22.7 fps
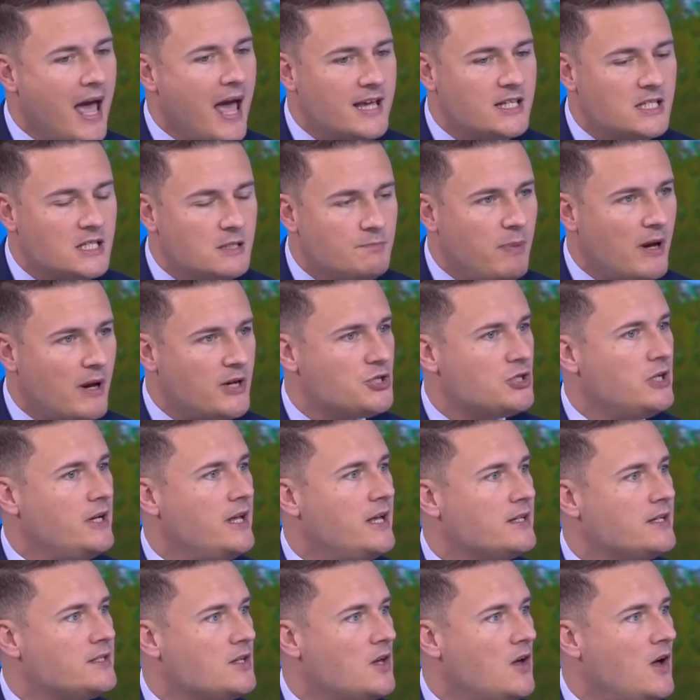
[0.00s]

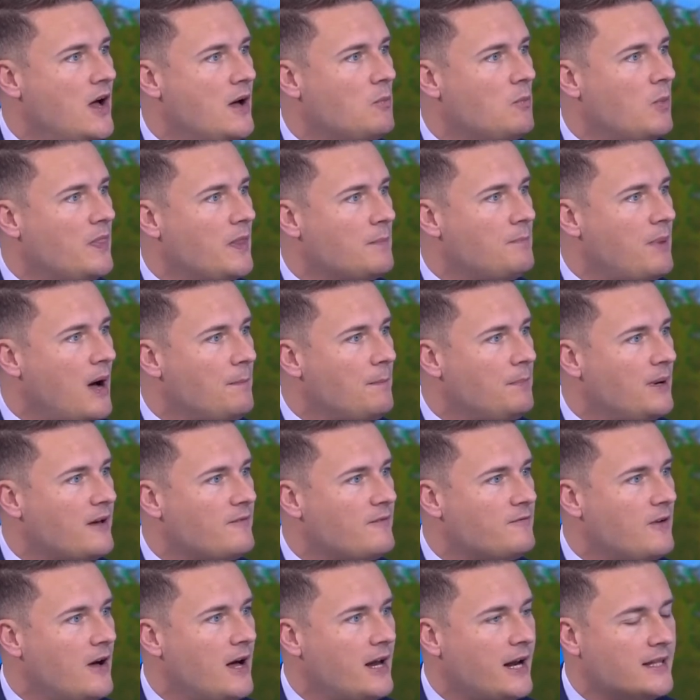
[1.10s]
especially at a time when the public
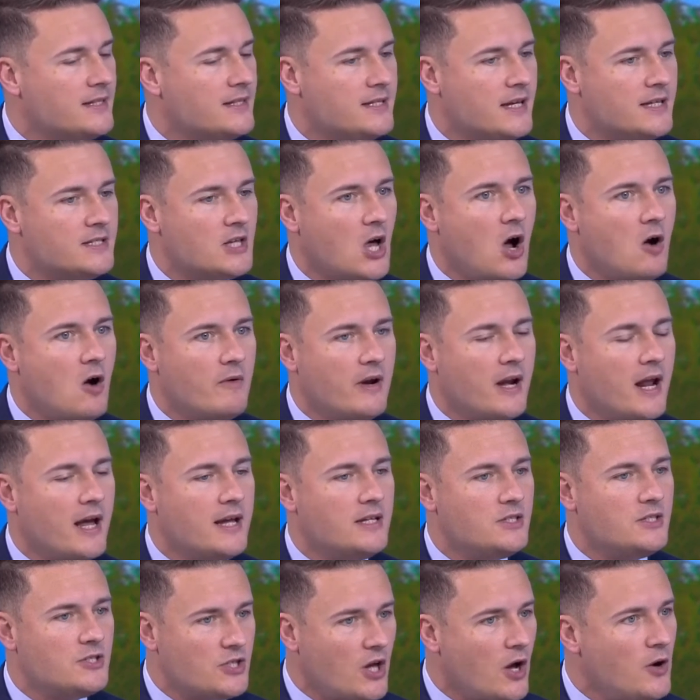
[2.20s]
finances are in a
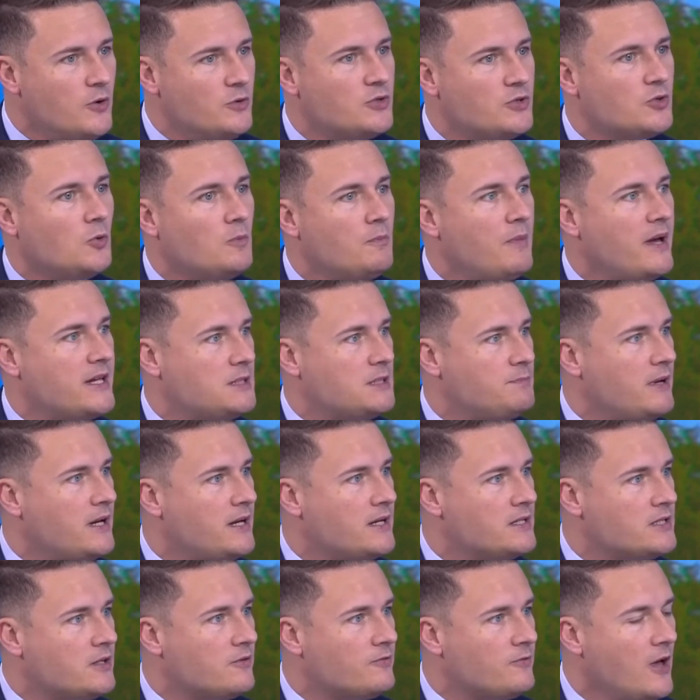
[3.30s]
total mess
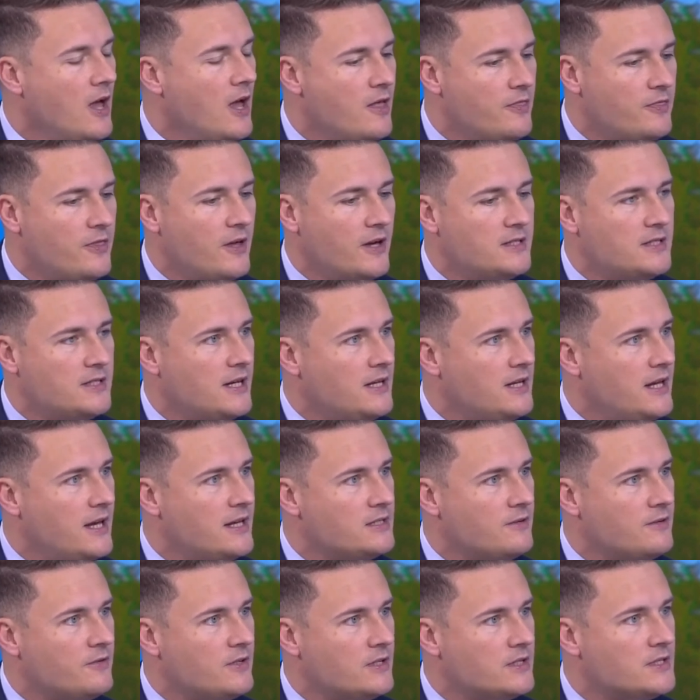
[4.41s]
because of 13
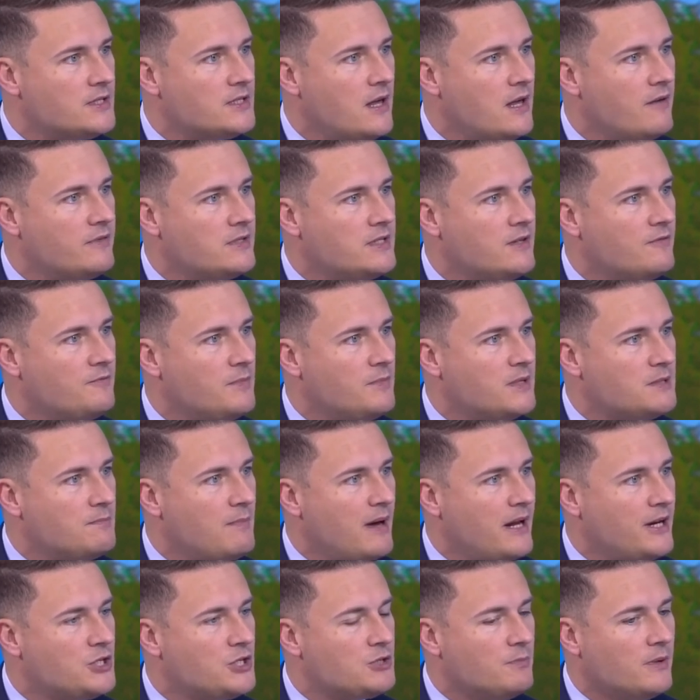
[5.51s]
years of Conservative
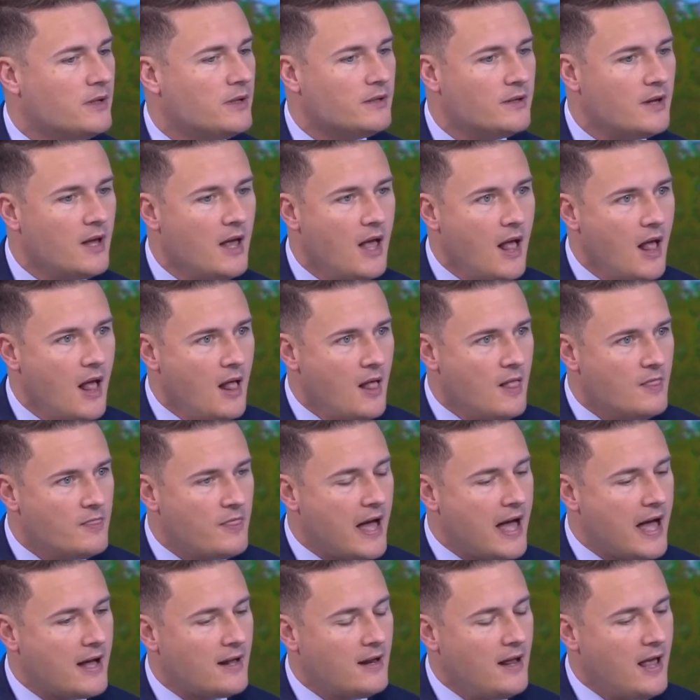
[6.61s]
mismanagement,
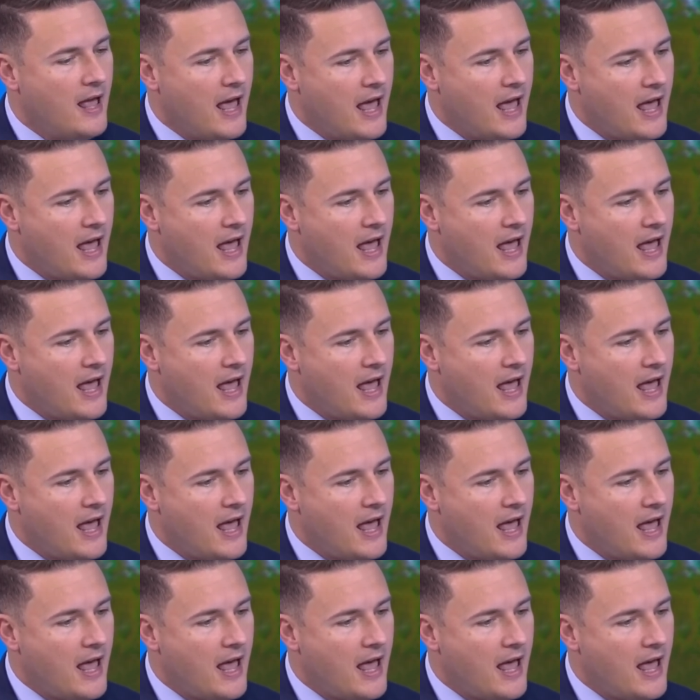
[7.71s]
that,